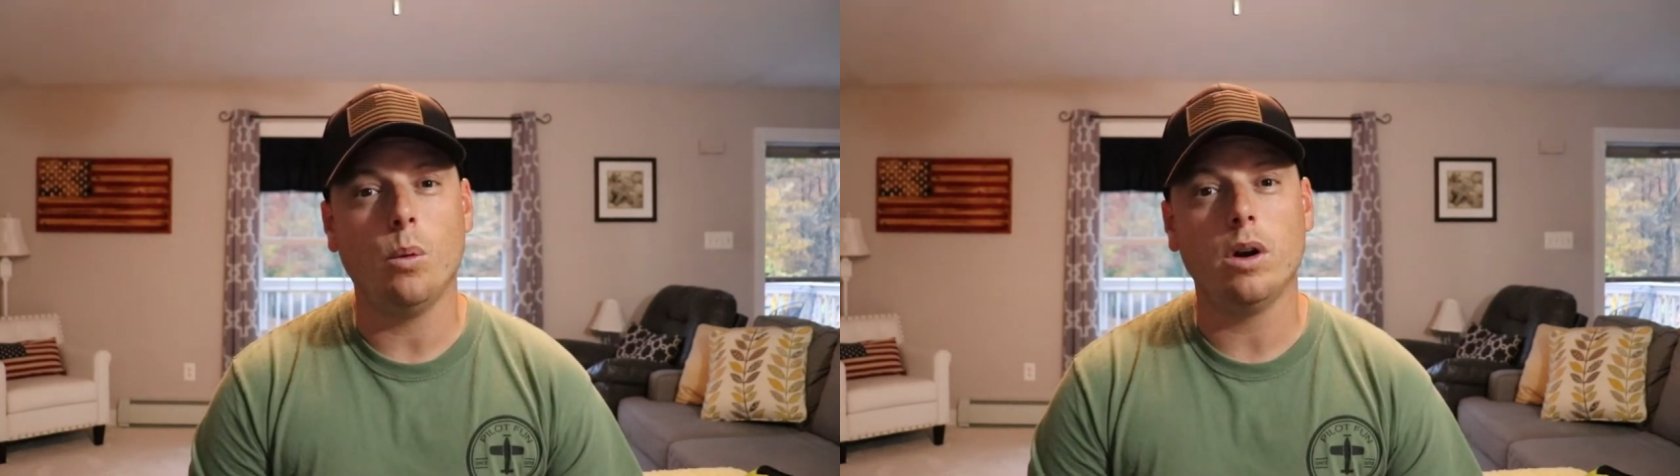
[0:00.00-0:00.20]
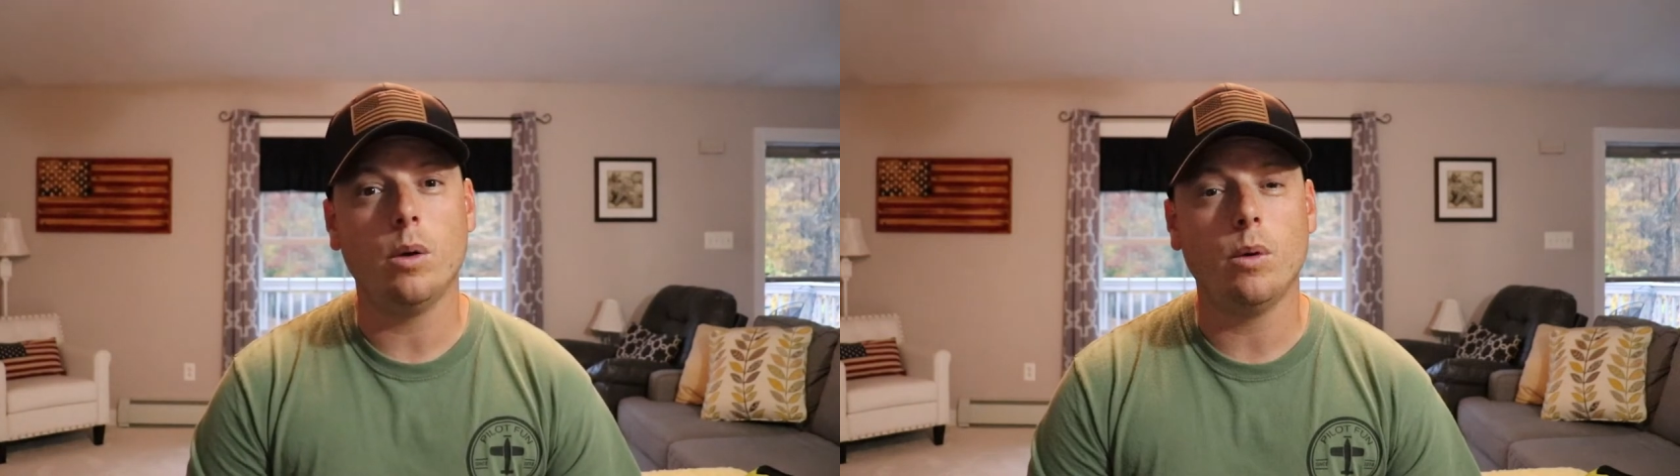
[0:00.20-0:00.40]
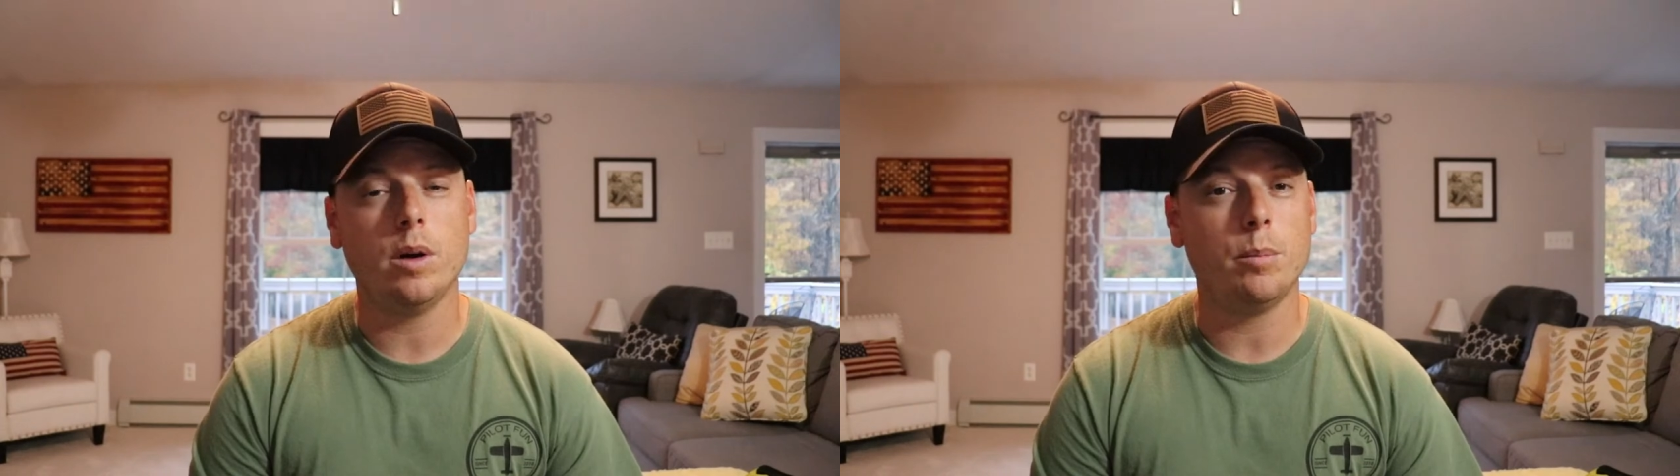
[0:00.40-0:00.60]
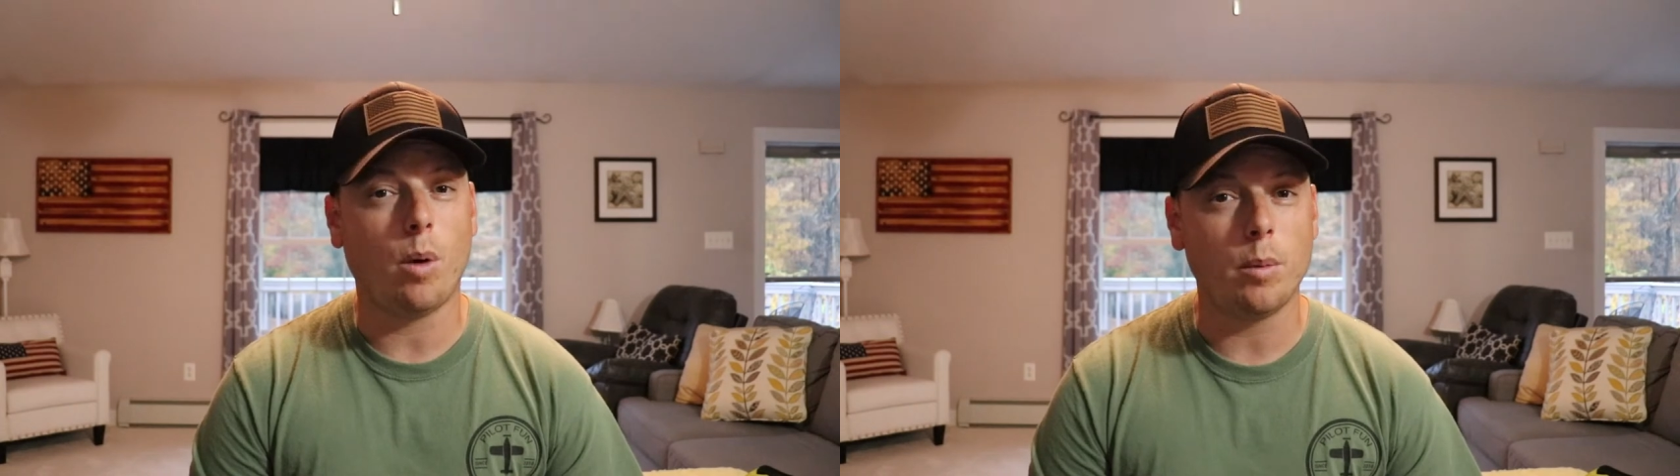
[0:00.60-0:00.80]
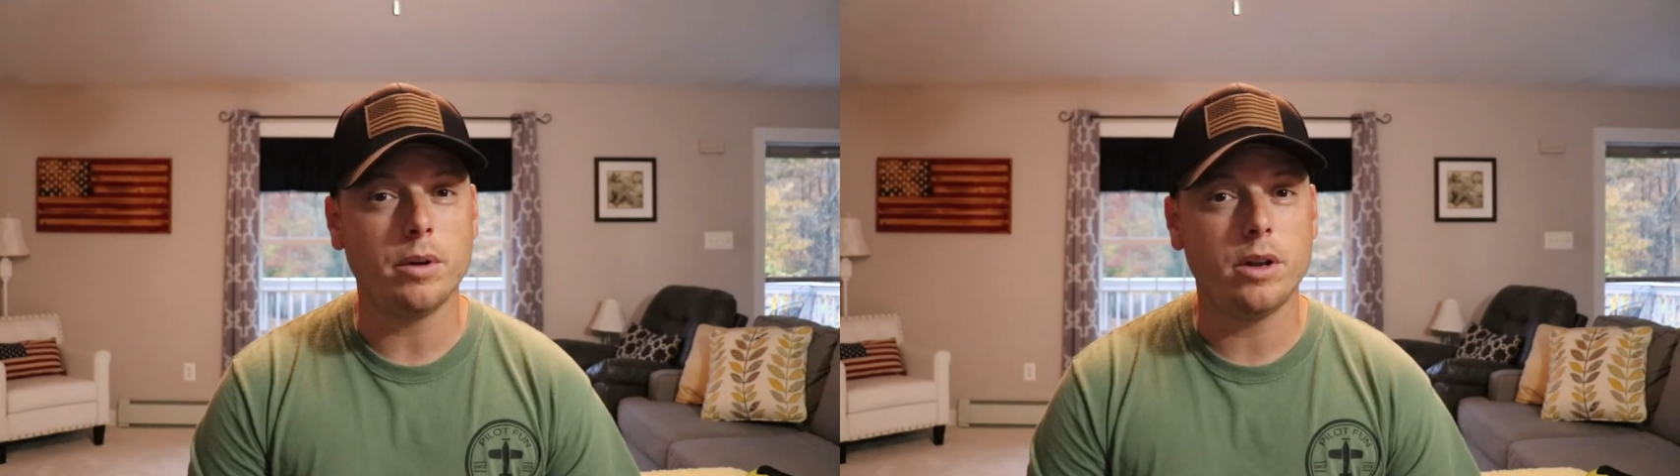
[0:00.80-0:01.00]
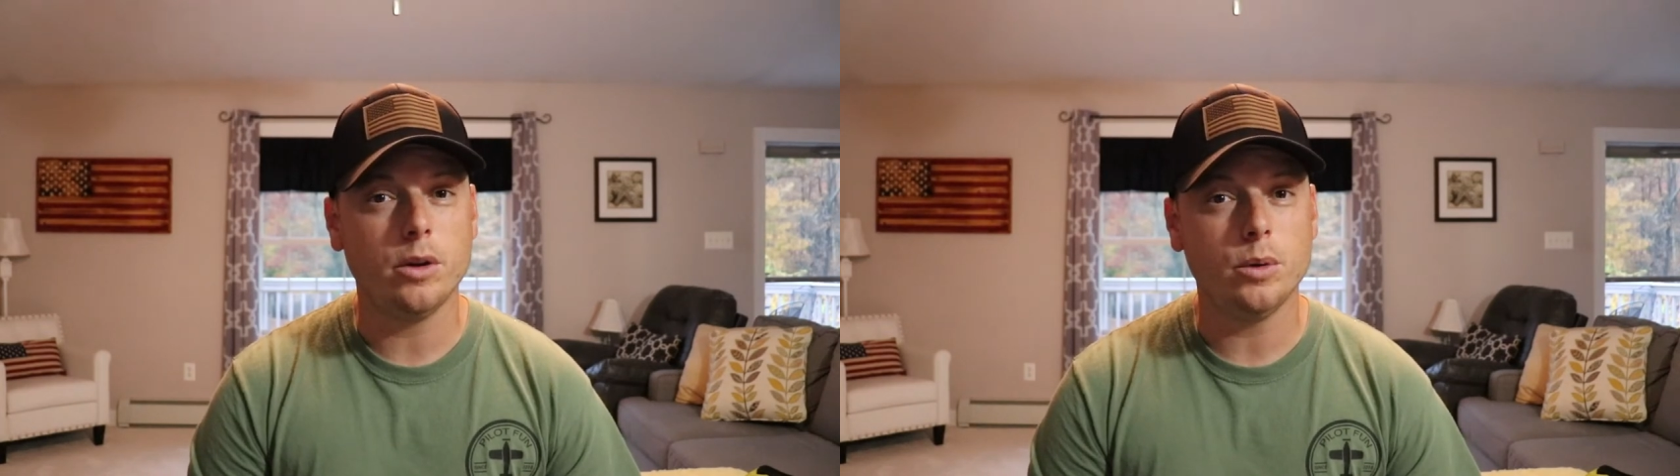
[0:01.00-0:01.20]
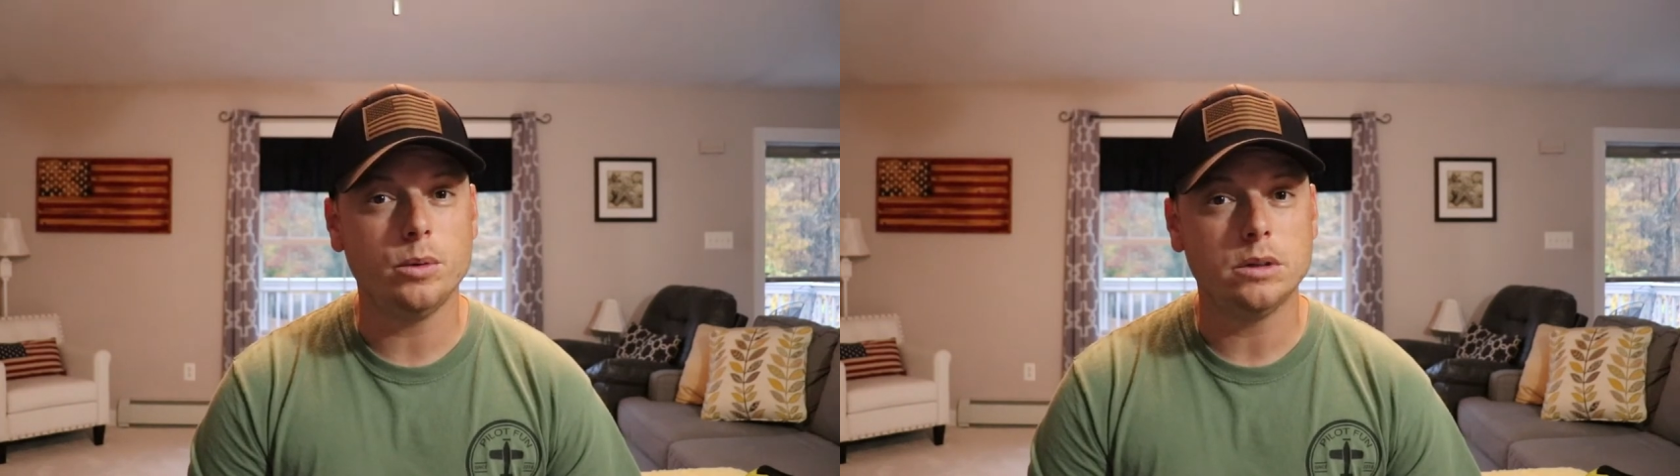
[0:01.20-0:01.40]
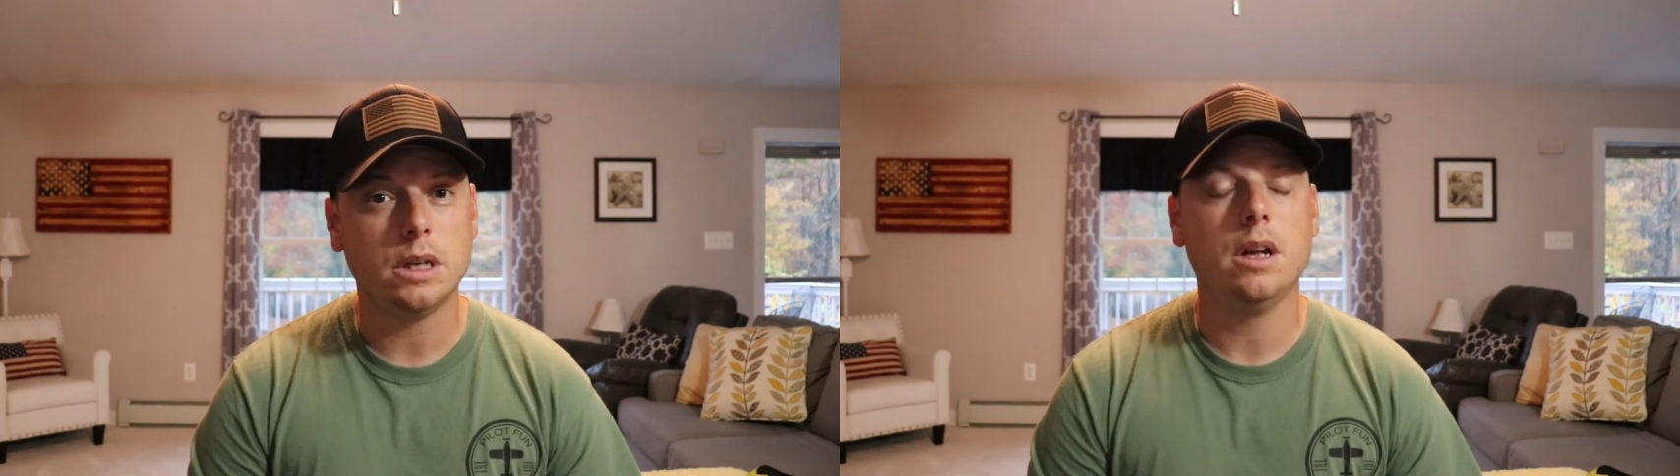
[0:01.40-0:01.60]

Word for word: 101 barbecue